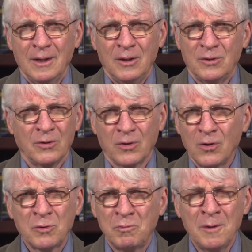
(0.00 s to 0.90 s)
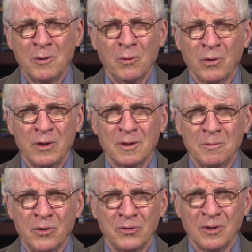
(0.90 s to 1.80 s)
He says, those people weren't the
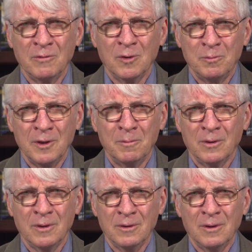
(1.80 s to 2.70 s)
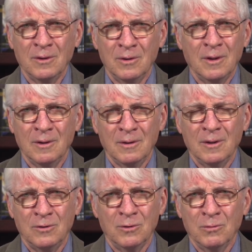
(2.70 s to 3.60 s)
most evil people
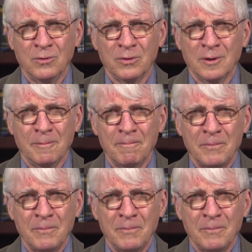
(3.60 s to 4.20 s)
in Jerusalem.